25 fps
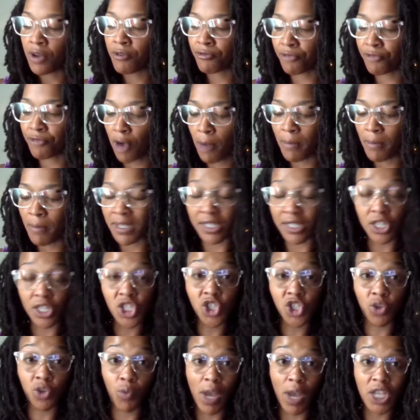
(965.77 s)
from a
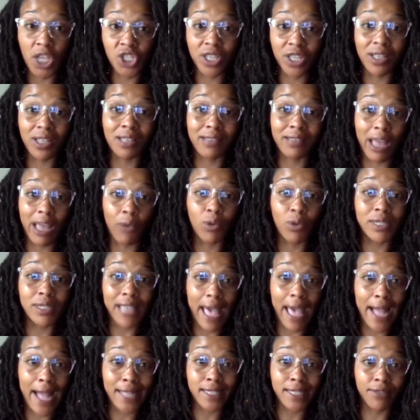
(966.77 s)
situation that they was
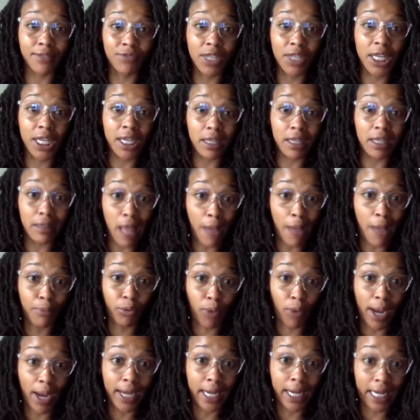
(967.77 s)
actively
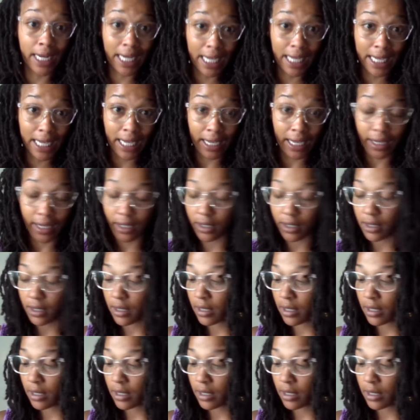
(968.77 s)
collaborating in.